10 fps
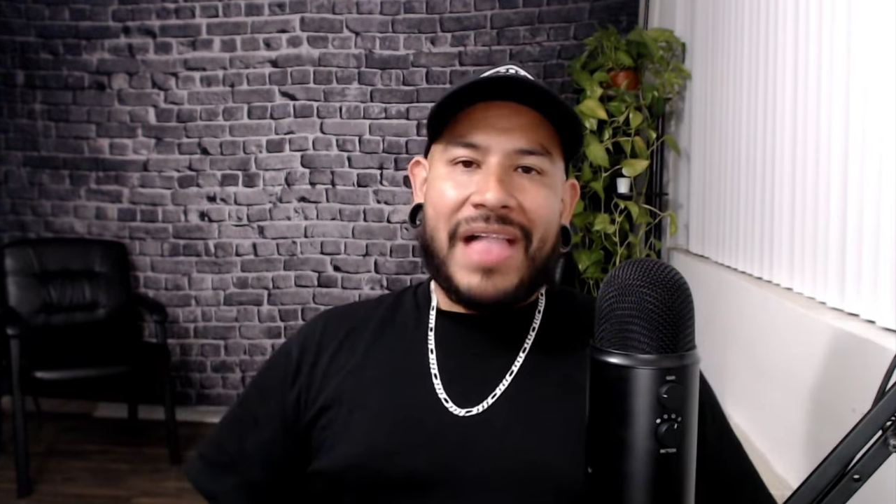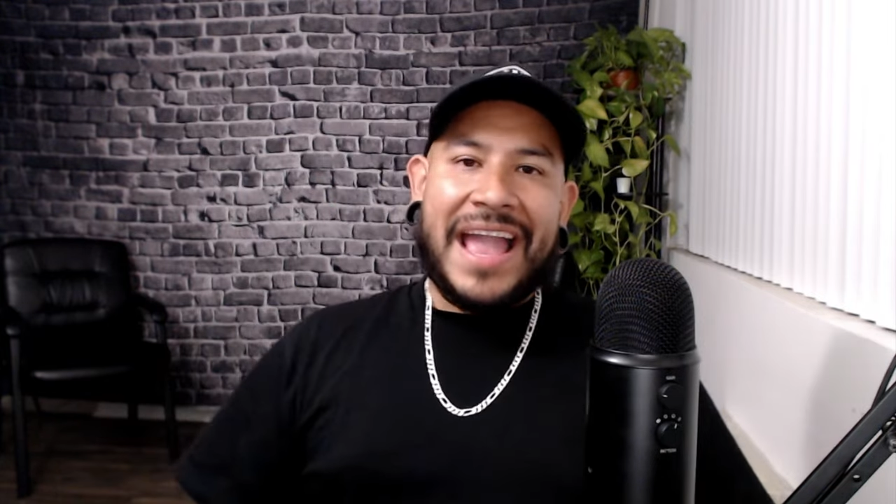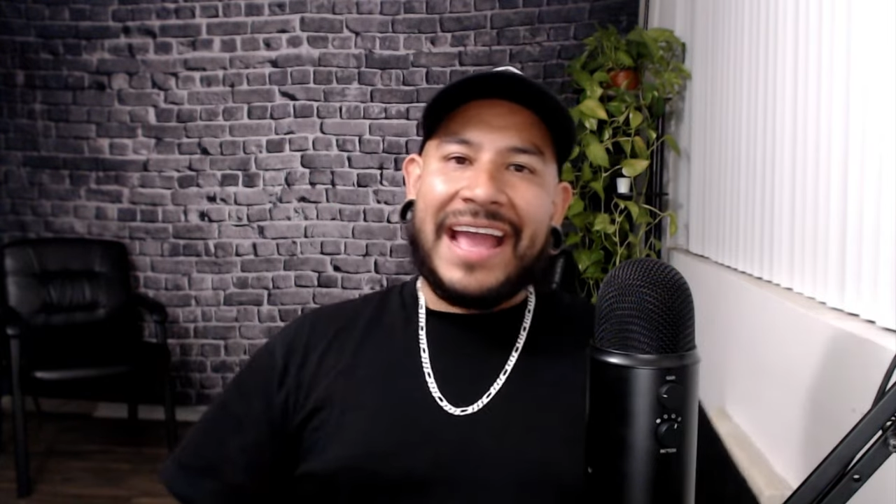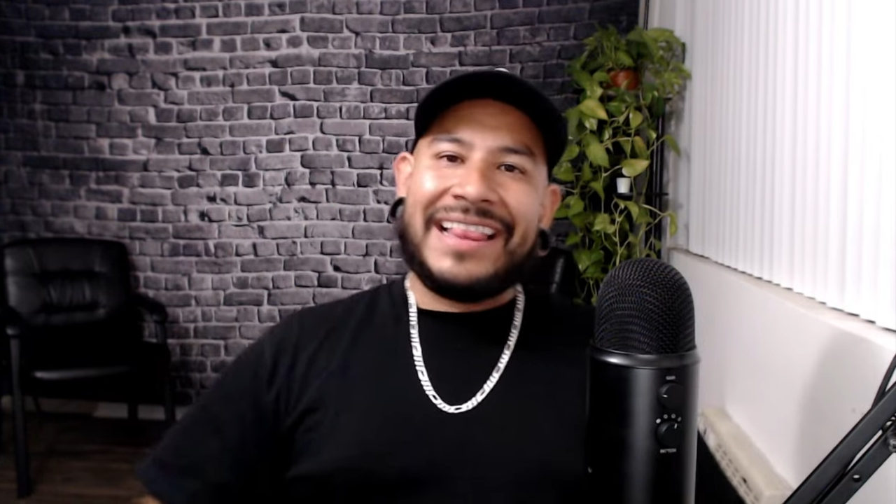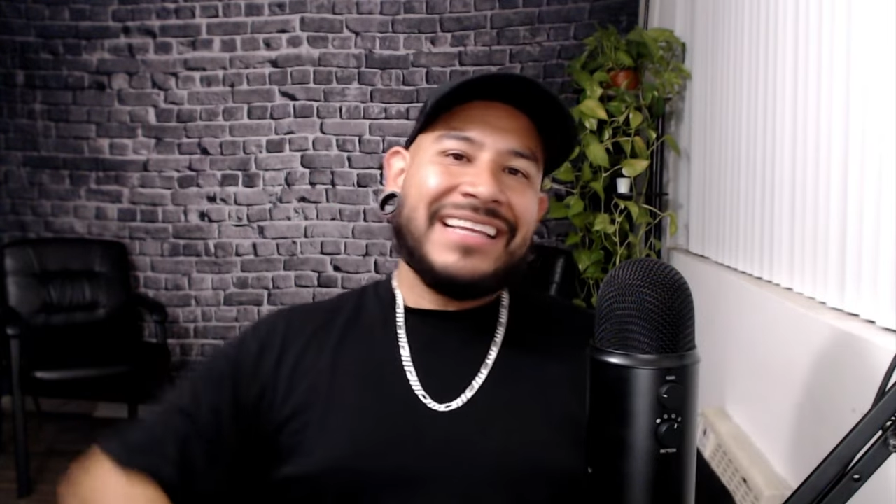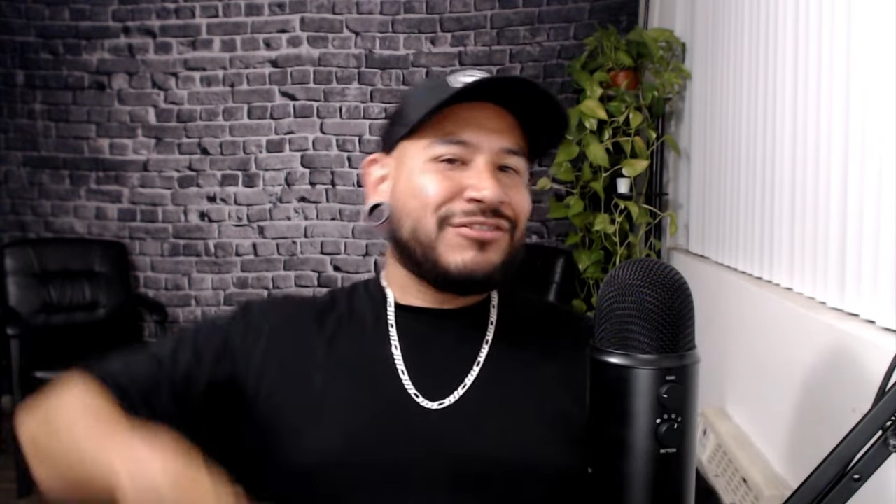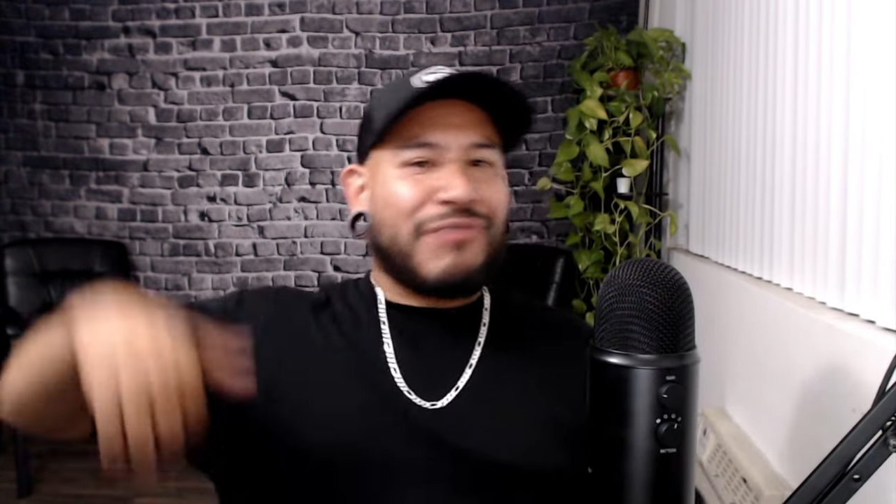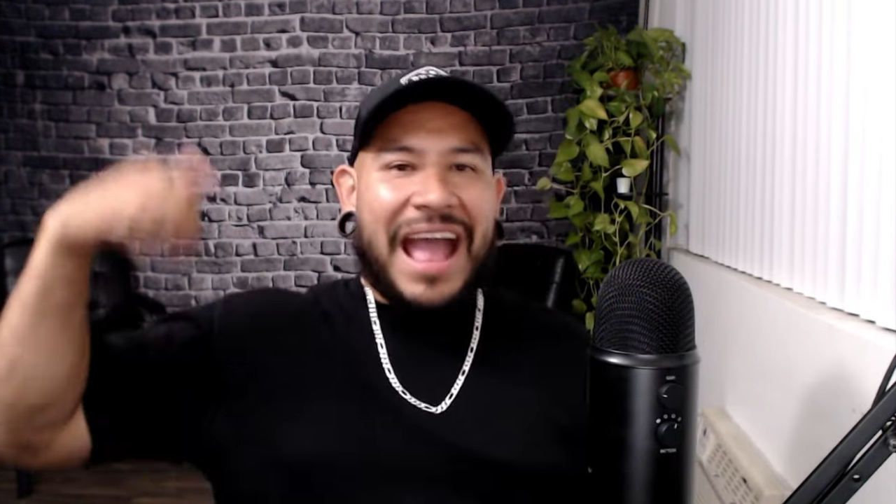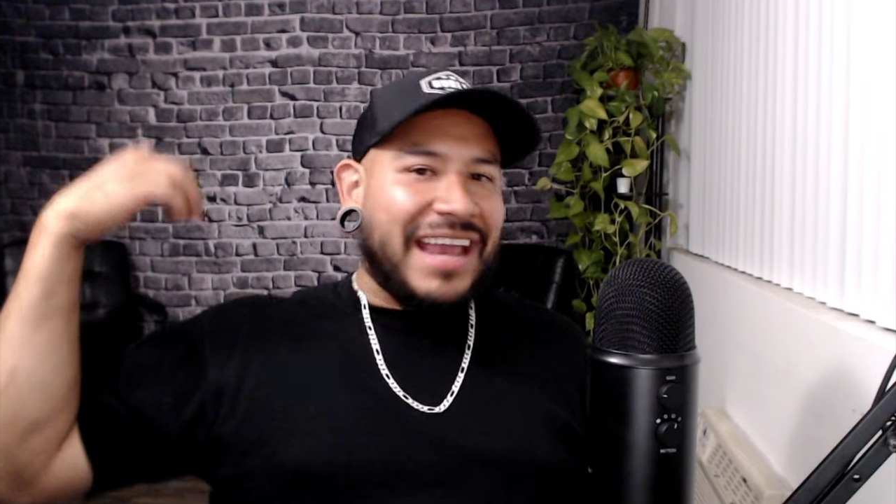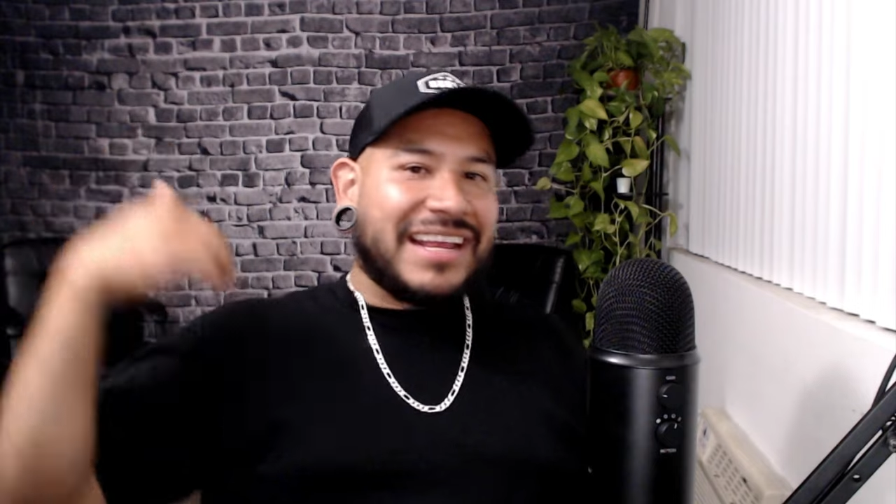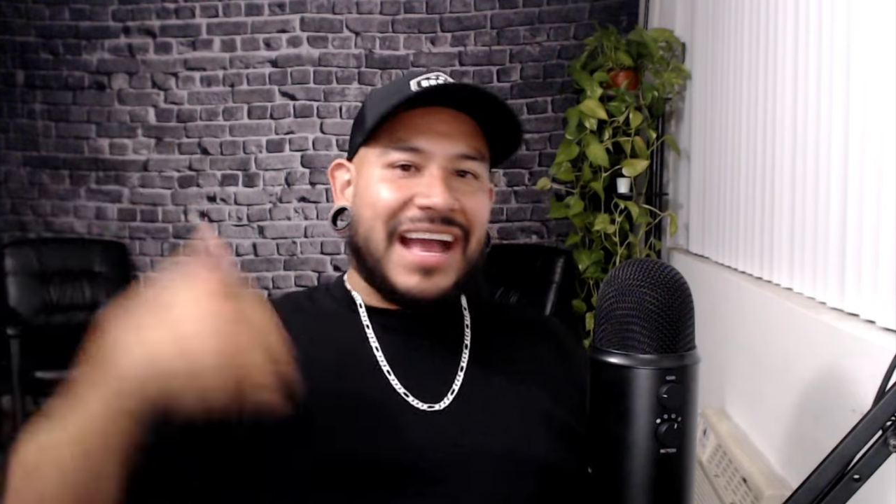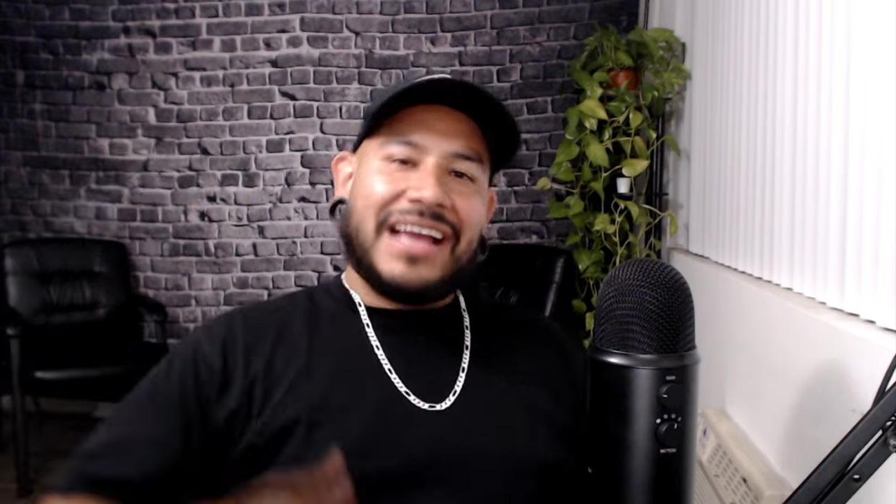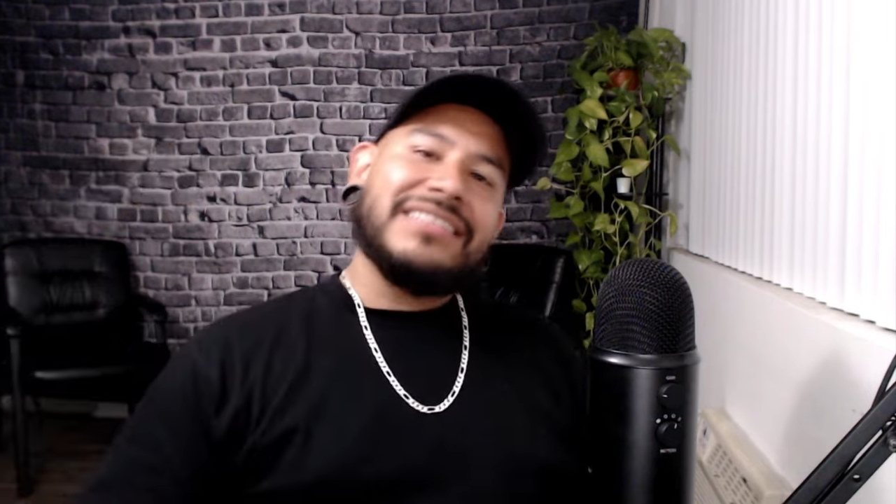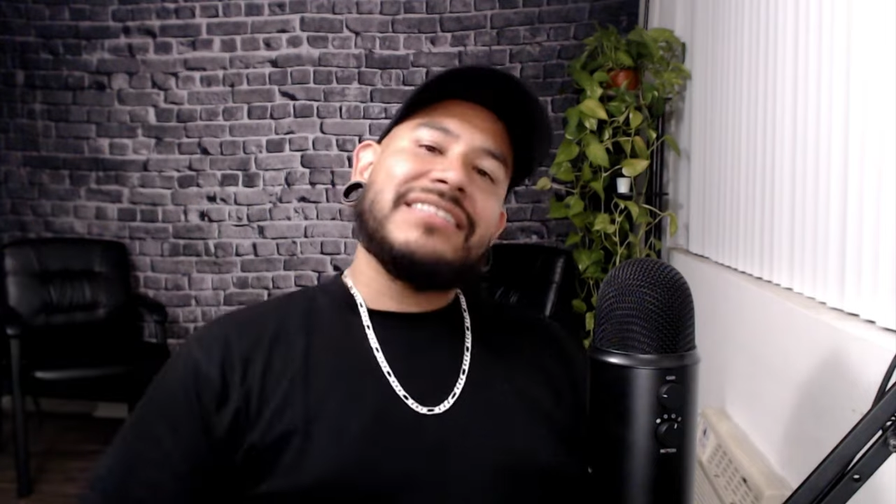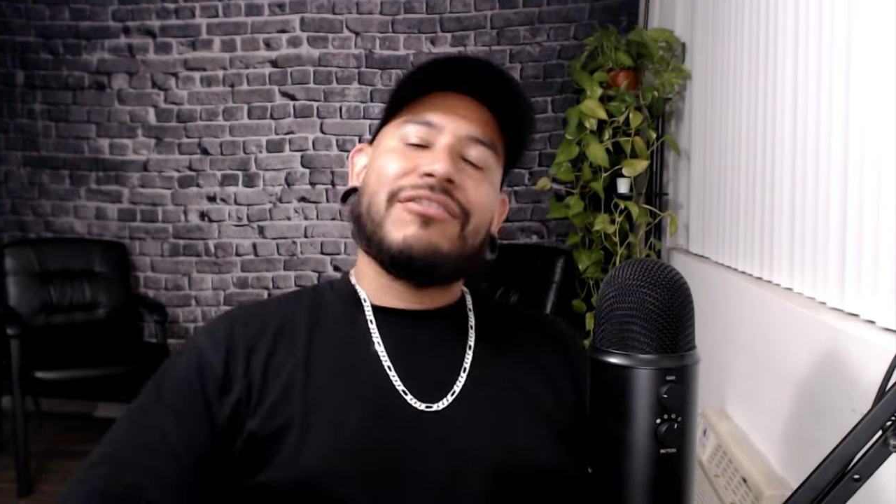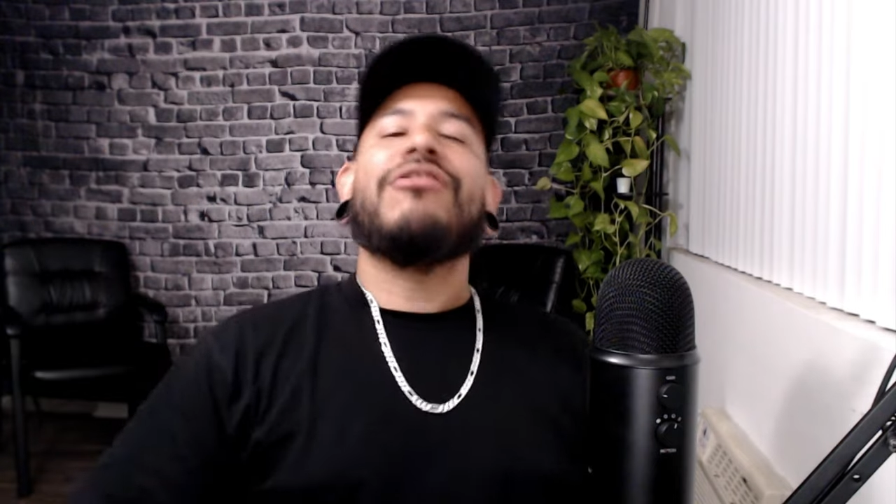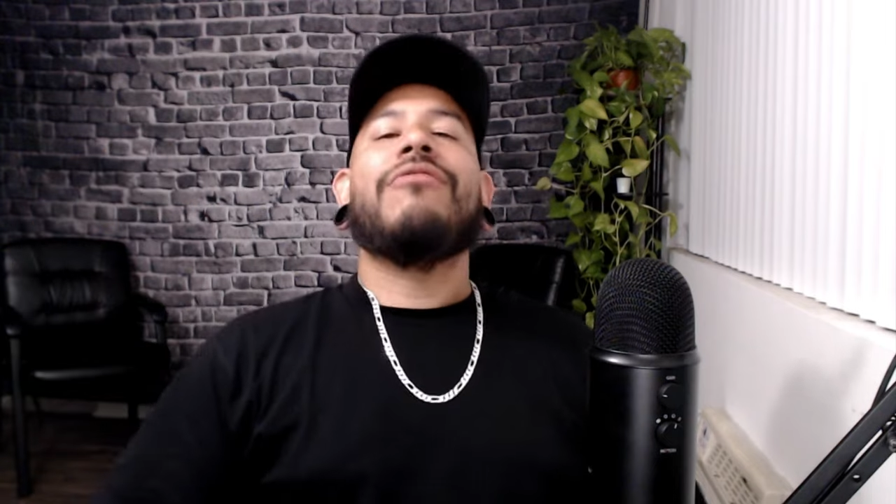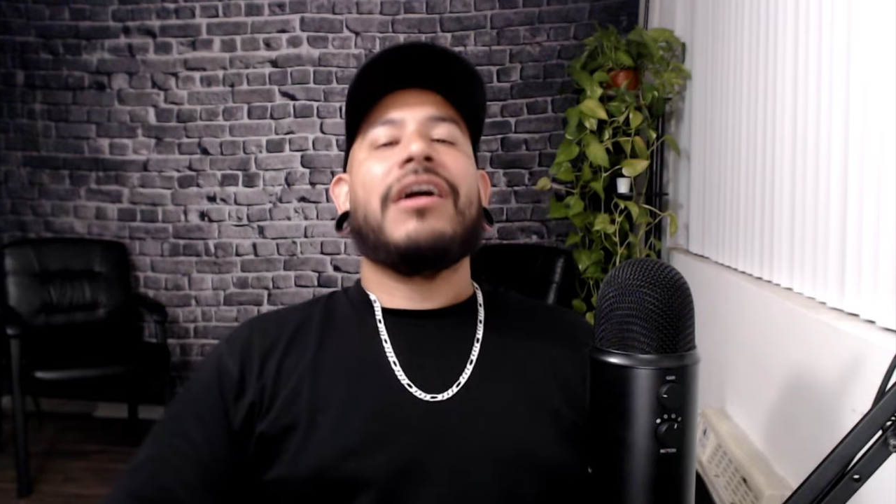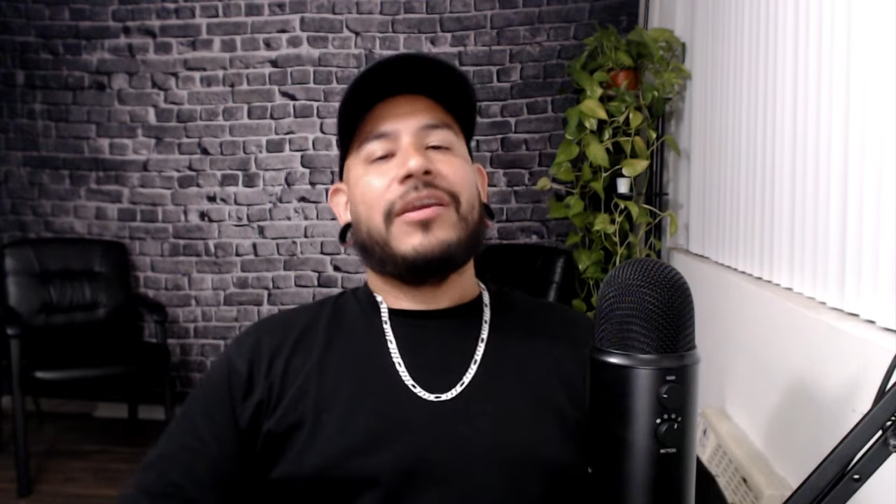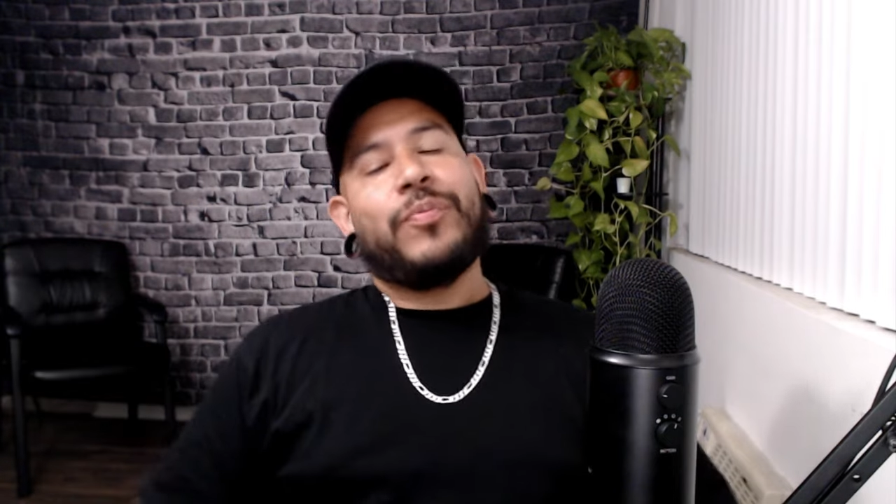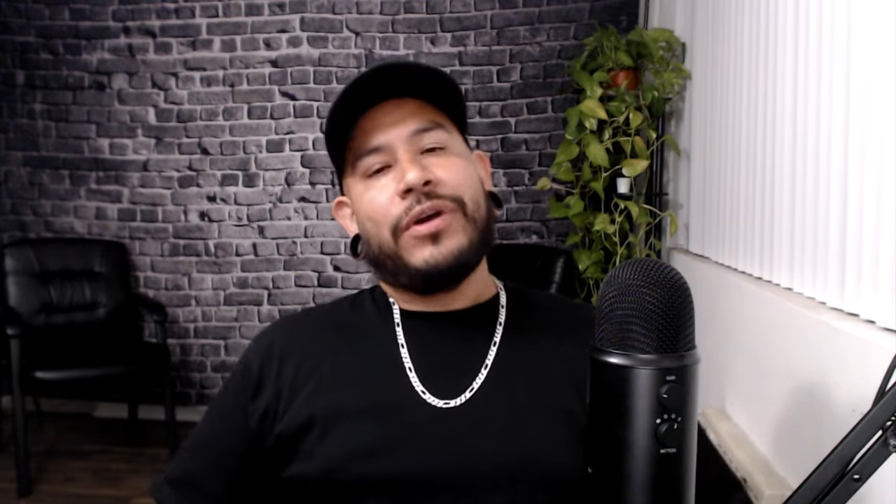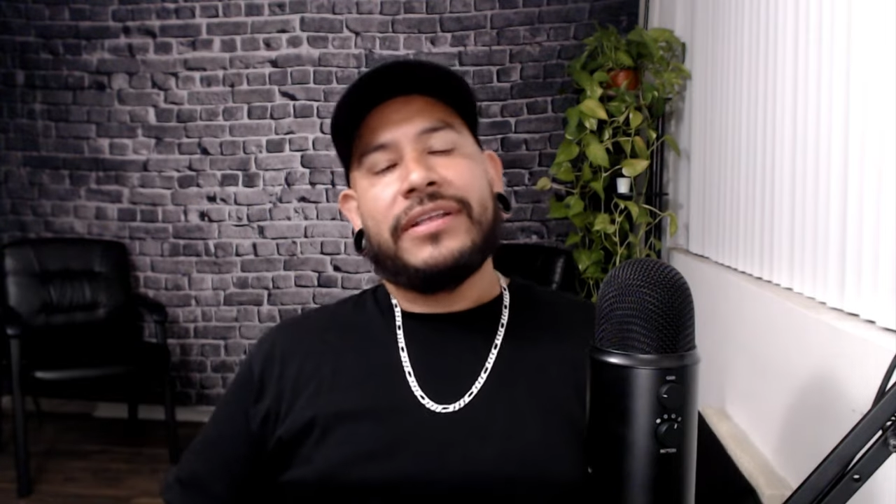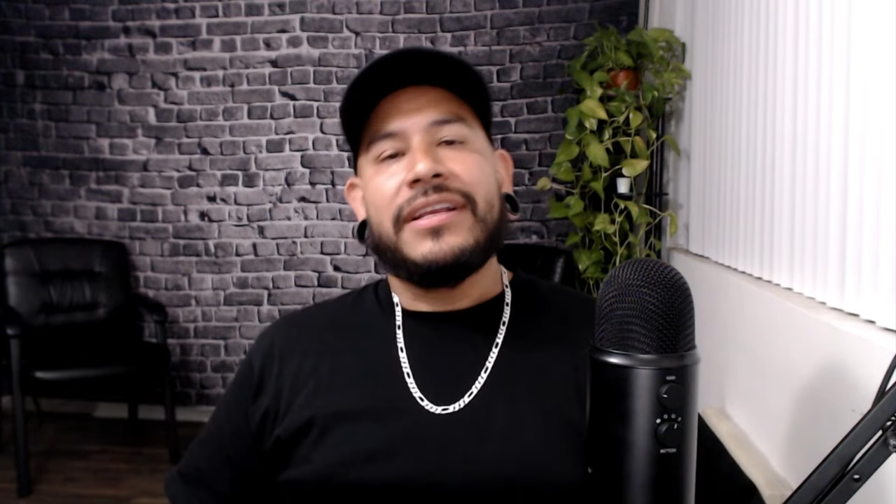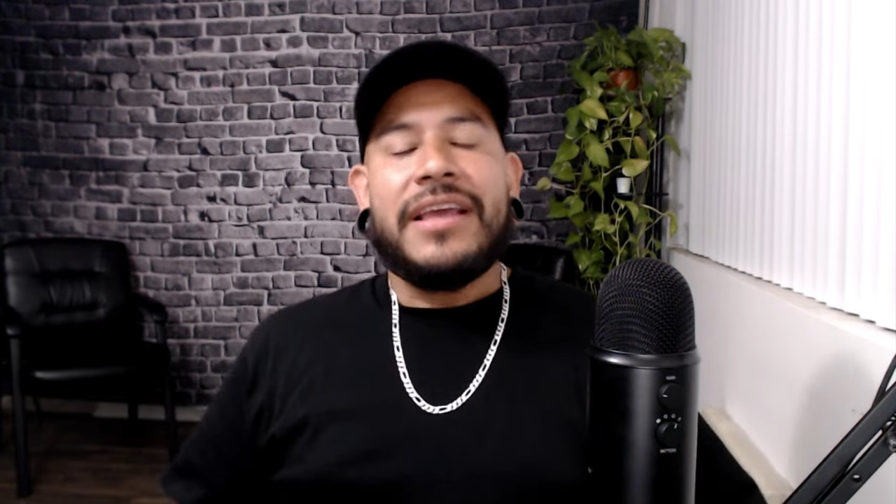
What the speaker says: and let's ride, guys. Let's go to Rocky Point.